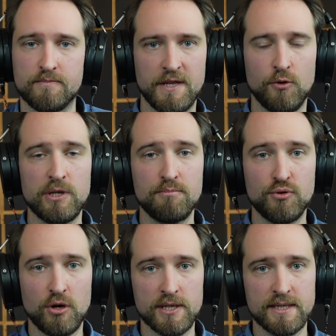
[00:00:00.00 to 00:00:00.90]
The only
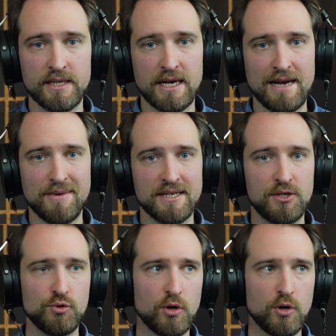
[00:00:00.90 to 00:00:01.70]
processing I might do